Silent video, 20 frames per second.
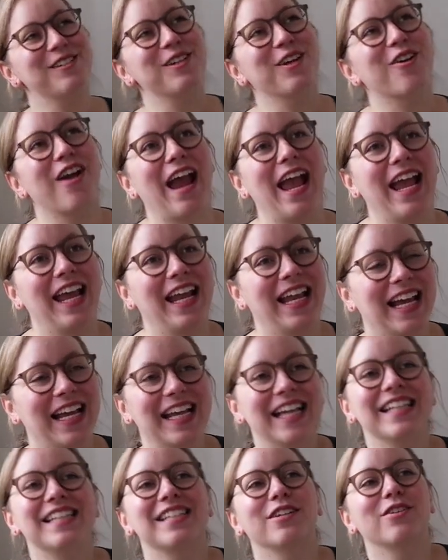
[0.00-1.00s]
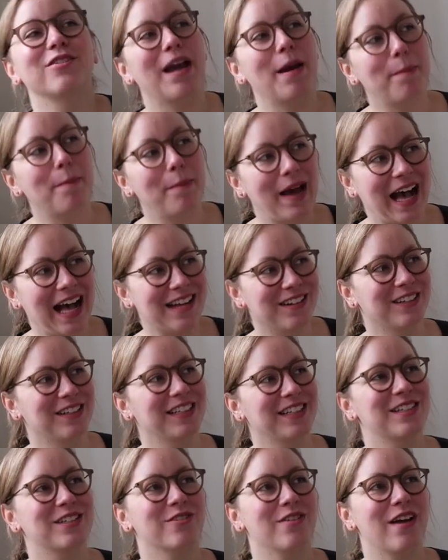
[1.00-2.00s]
great, it's a great pattern,
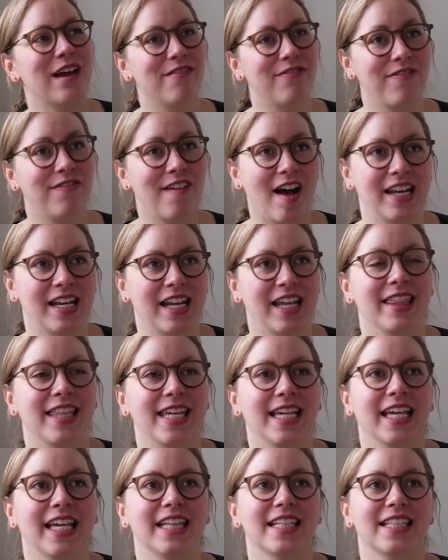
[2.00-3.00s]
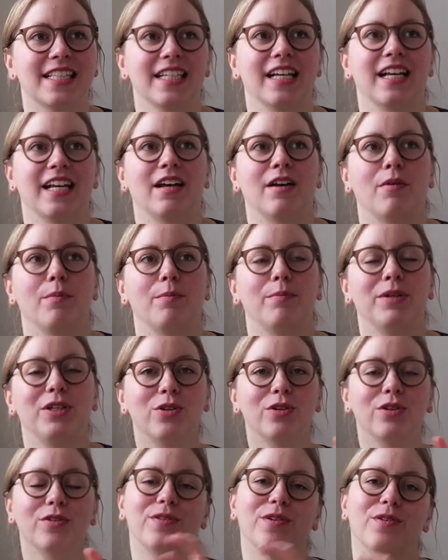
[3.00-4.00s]
it's great fun. I think it's a
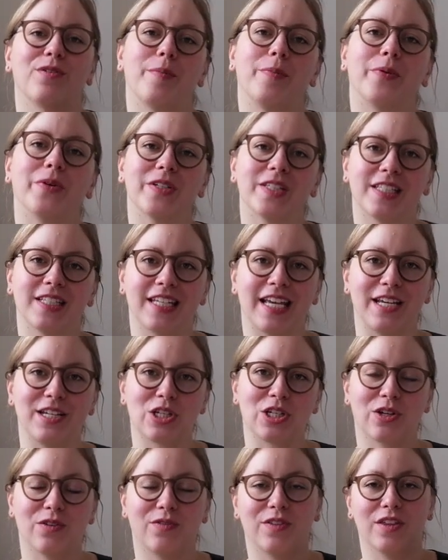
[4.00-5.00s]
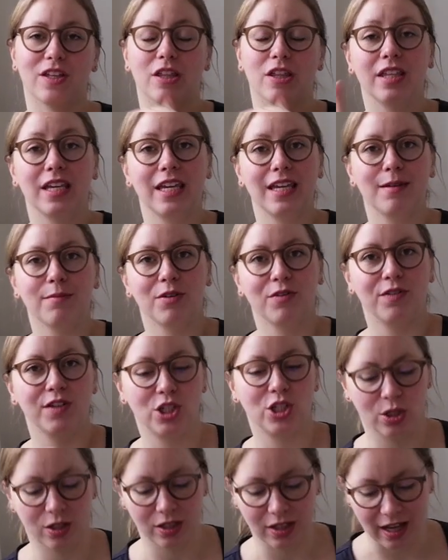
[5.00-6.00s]
beautiful representation of the theme of
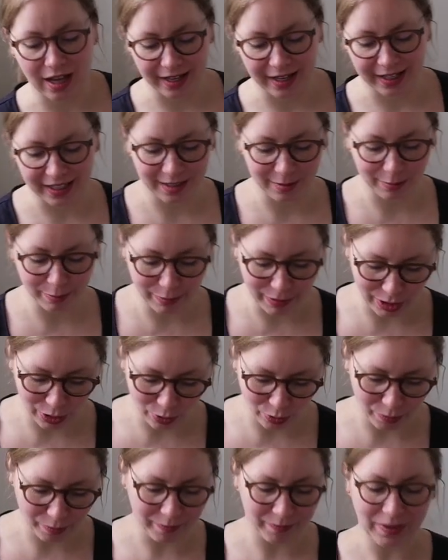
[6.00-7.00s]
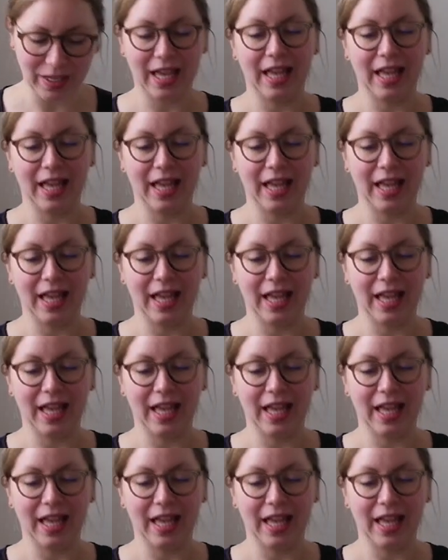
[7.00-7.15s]
issue 9 in Bloom.